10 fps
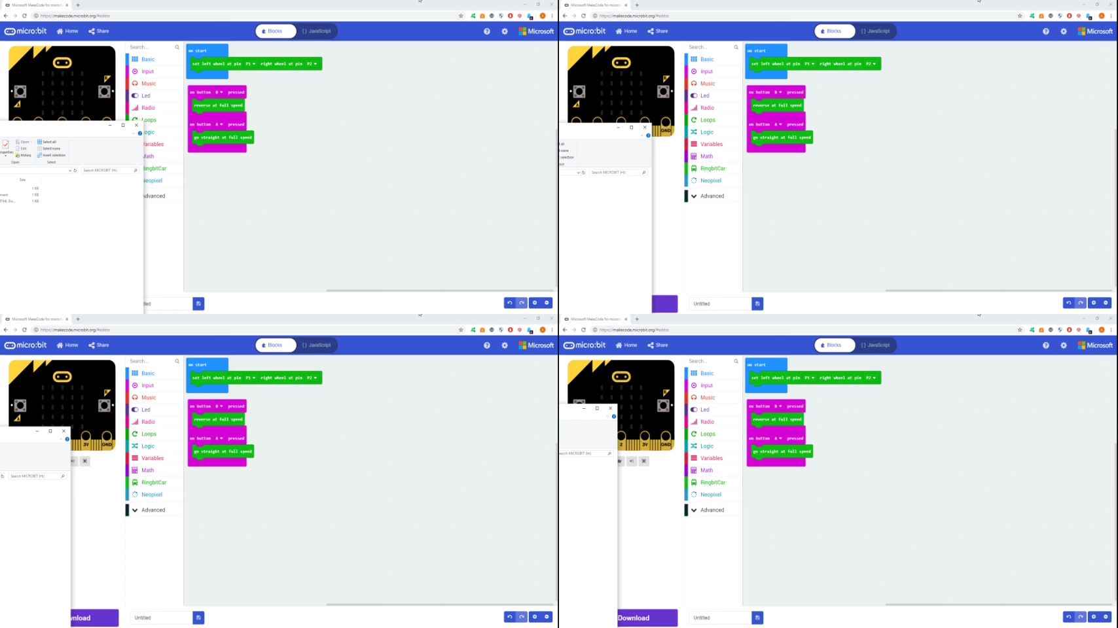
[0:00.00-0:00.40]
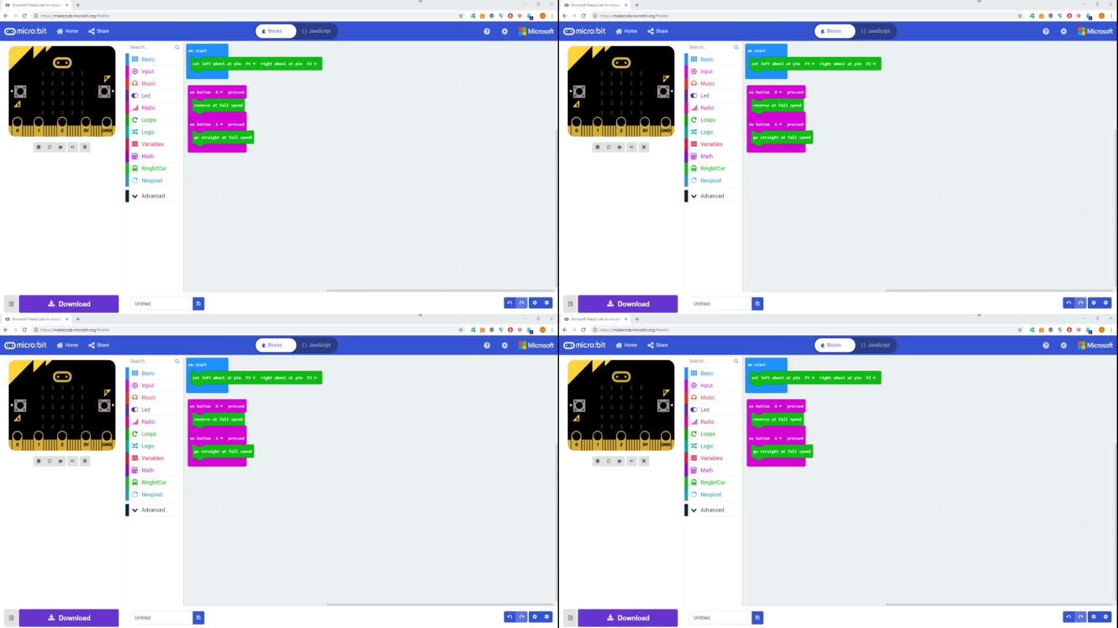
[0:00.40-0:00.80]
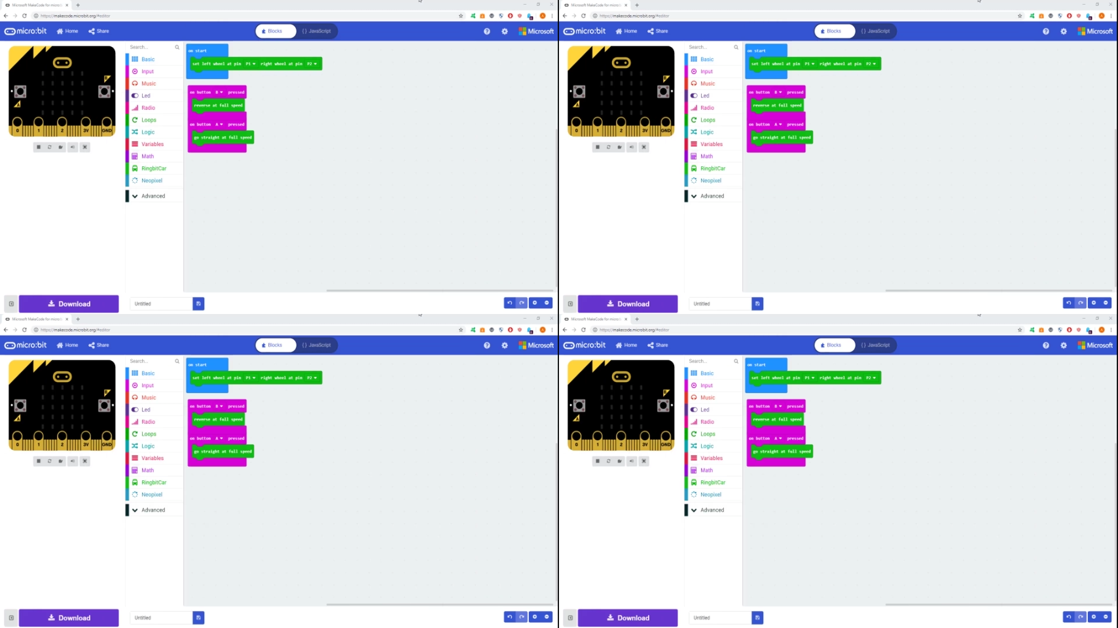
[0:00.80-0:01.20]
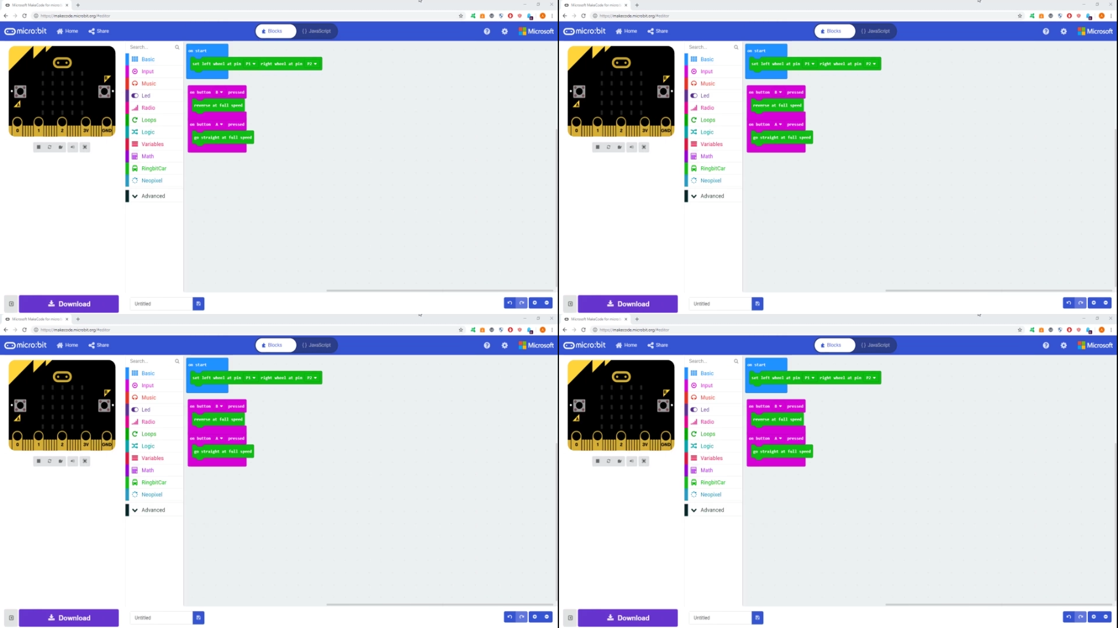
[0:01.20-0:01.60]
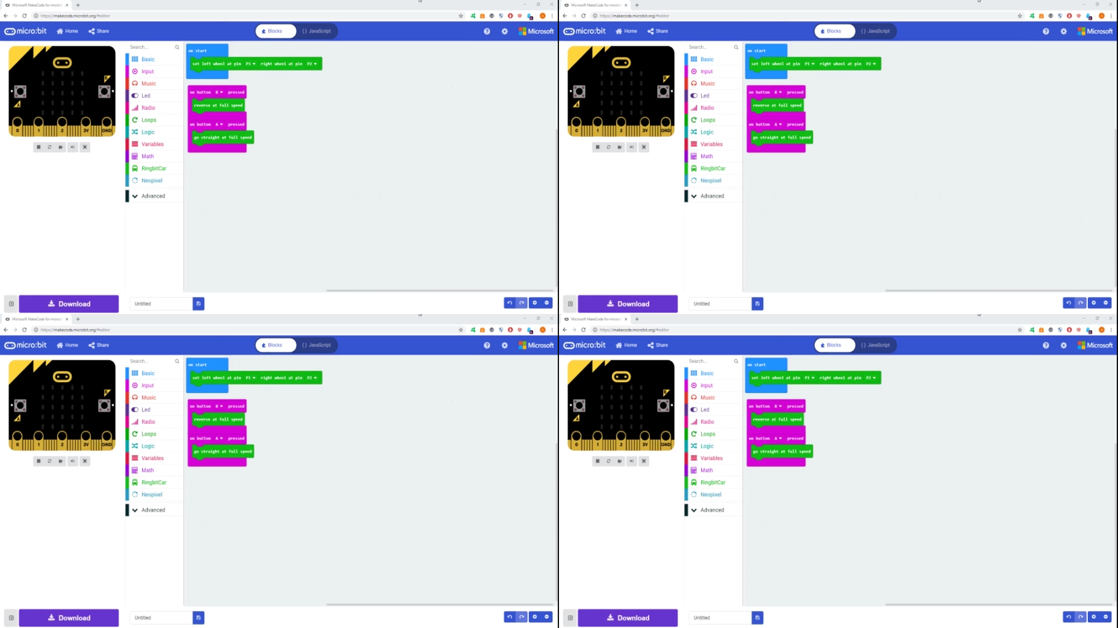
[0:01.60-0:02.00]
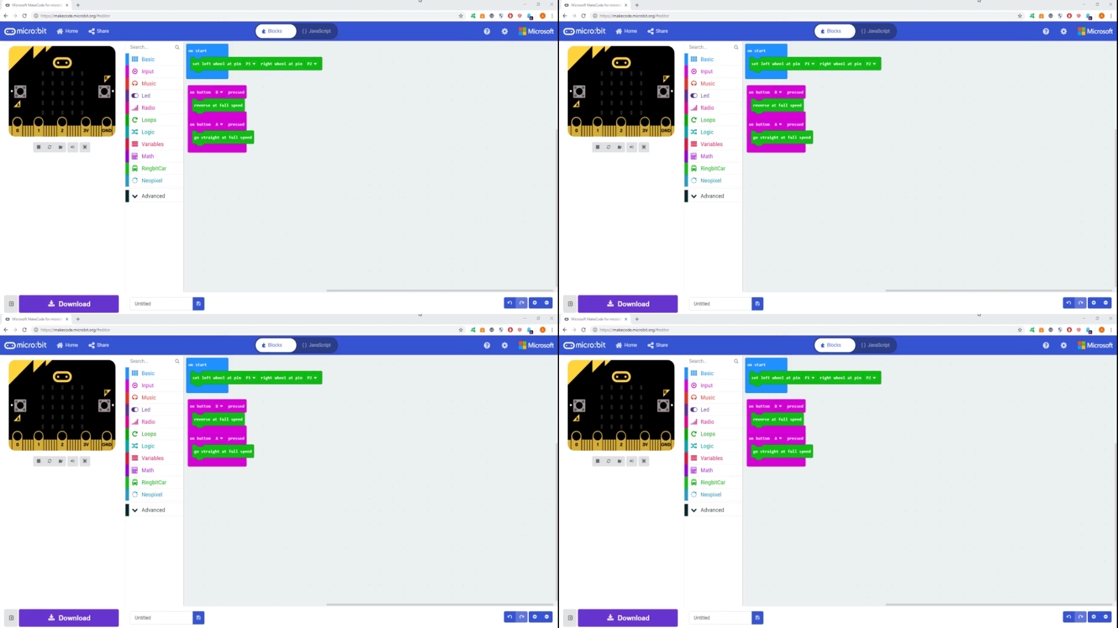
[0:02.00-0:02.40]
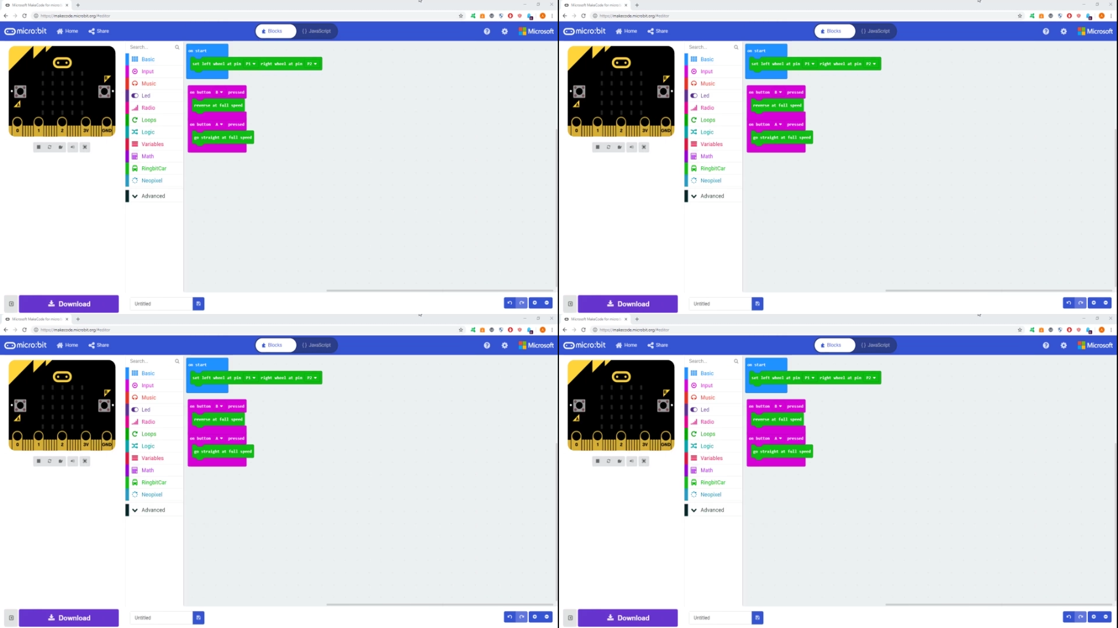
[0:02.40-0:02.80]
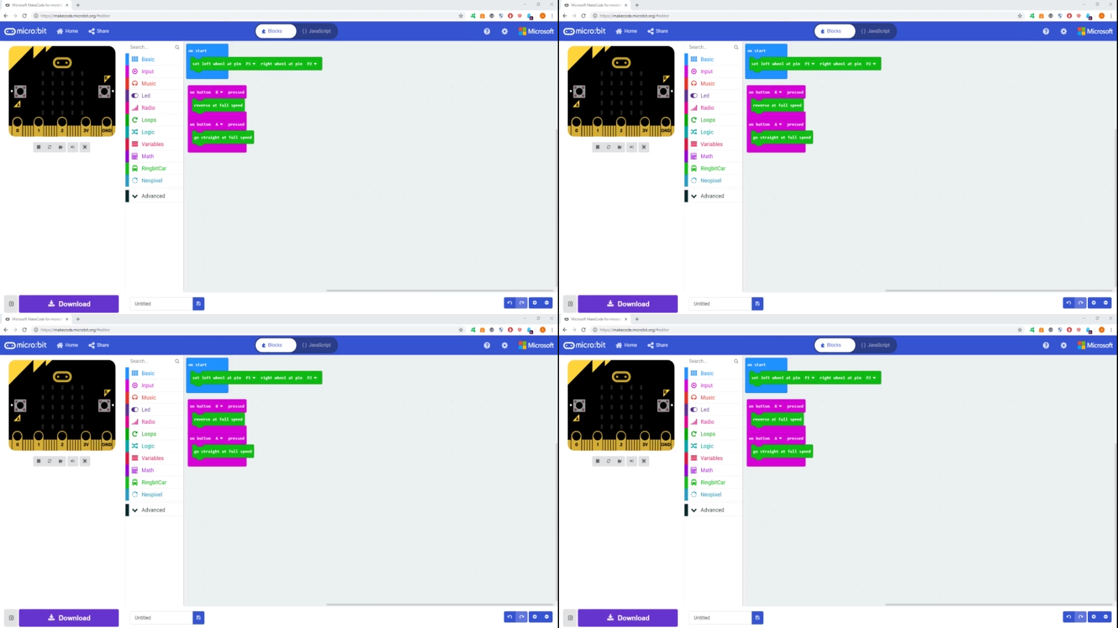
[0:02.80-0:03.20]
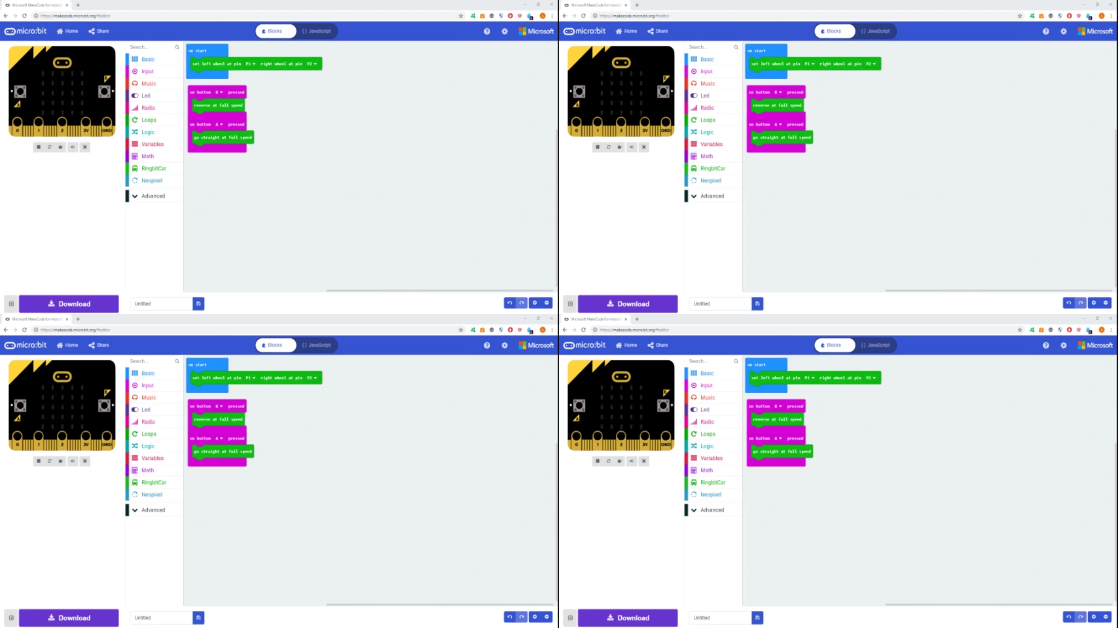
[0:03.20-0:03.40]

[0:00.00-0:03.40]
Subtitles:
No face is visible, so there are no lips to read.